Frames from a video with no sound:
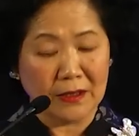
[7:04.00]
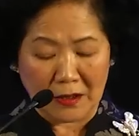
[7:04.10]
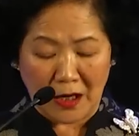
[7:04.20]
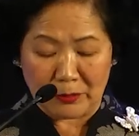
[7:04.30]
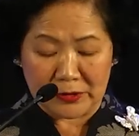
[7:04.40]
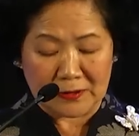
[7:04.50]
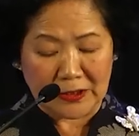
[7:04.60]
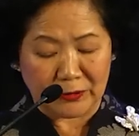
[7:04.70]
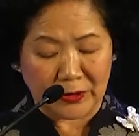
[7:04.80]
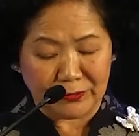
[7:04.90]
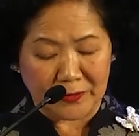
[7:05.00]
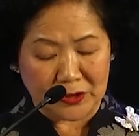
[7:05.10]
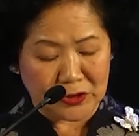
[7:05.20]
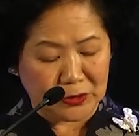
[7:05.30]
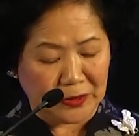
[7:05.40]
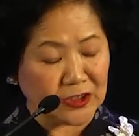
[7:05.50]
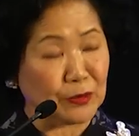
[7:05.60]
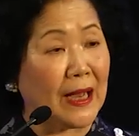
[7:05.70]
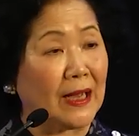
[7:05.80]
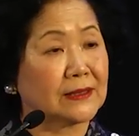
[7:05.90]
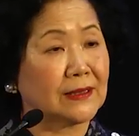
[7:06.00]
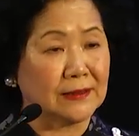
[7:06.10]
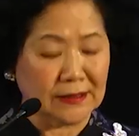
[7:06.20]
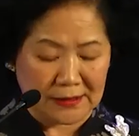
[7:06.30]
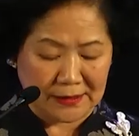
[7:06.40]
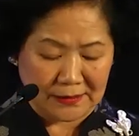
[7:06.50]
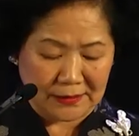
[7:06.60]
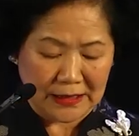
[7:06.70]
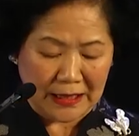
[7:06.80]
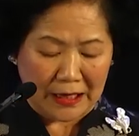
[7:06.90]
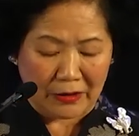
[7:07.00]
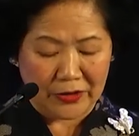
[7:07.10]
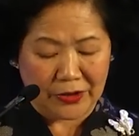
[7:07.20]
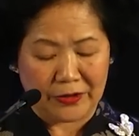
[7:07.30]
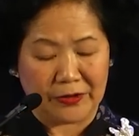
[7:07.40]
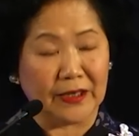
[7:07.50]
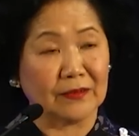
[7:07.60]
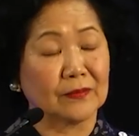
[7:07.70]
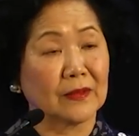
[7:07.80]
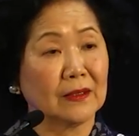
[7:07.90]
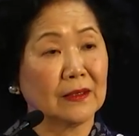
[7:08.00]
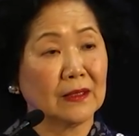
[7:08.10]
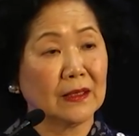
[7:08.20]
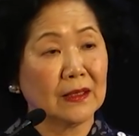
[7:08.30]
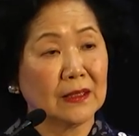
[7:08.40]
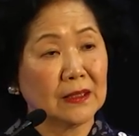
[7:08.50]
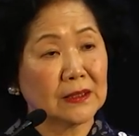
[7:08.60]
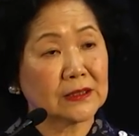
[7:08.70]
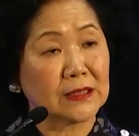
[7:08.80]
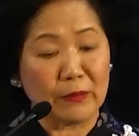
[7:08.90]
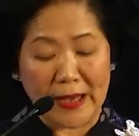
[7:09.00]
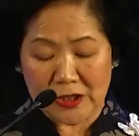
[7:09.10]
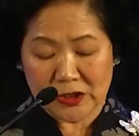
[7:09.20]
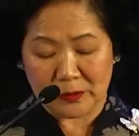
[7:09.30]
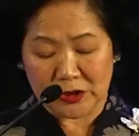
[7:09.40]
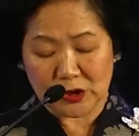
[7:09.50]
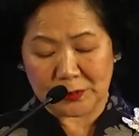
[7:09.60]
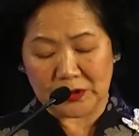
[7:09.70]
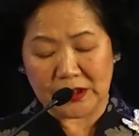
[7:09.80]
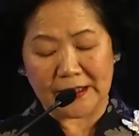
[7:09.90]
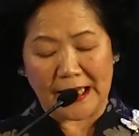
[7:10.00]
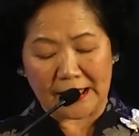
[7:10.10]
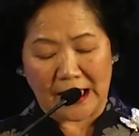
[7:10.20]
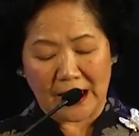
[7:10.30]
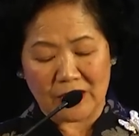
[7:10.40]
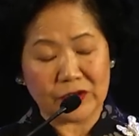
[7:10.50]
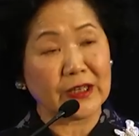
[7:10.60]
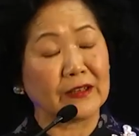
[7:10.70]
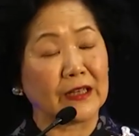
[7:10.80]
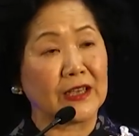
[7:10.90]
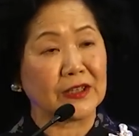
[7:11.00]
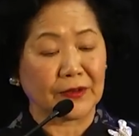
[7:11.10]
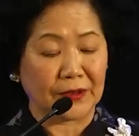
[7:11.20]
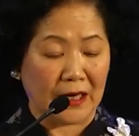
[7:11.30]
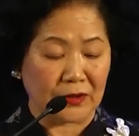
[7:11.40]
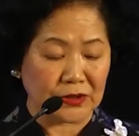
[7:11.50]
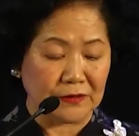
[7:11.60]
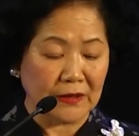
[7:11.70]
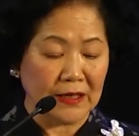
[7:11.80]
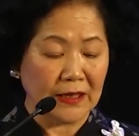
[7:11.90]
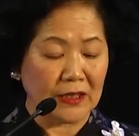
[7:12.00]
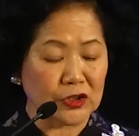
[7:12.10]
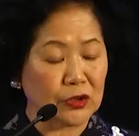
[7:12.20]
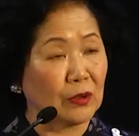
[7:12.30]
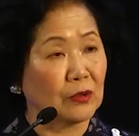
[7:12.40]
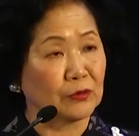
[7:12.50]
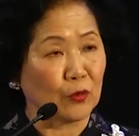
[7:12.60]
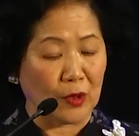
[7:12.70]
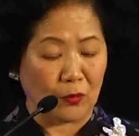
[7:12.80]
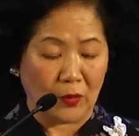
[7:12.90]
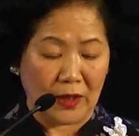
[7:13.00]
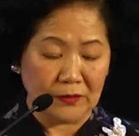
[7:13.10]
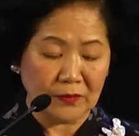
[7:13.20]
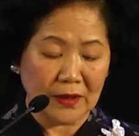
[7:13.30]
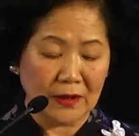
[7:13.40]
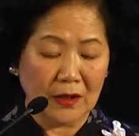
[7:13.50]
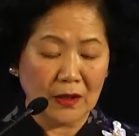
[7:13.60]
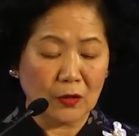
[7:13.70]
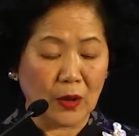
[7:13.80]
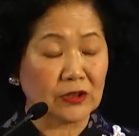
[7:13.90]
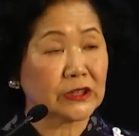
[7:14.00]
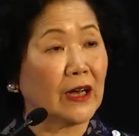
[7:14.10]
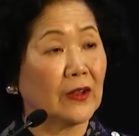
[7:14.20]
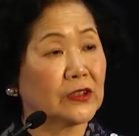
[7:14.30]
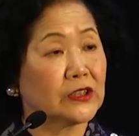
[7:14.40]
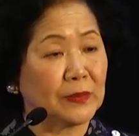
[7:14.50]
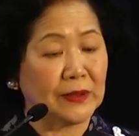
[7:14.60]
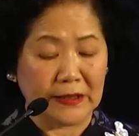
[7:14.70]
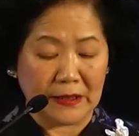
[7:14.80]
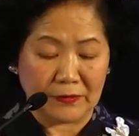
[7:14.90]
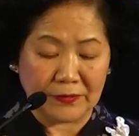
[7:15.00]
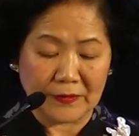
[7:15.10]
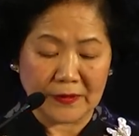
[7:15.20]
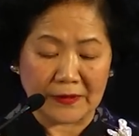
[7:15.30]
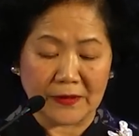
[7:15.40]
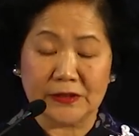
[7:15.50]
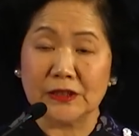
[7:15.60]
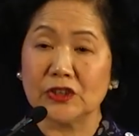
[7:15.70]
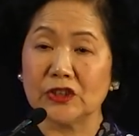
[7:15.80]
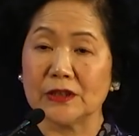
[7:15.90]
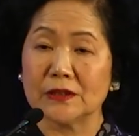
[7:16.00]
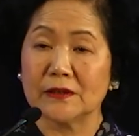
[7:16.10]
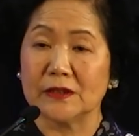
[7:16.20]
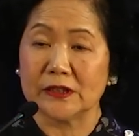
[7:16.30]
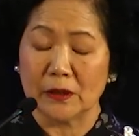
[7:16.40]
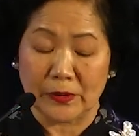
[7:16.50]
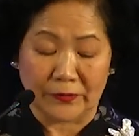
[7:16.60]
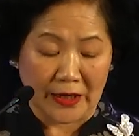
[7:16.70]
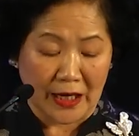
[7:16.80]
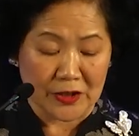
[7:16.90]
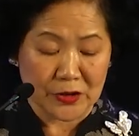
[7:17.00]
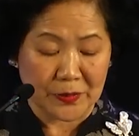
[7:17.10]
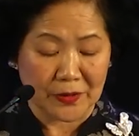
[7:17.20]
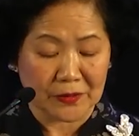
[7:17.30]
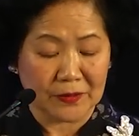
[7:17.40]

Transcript: commonly referred to as mass incidents, are occurring. Some estimates put it at 180,000 in 2011, whilst others believe that this is just the tip of the iceberg.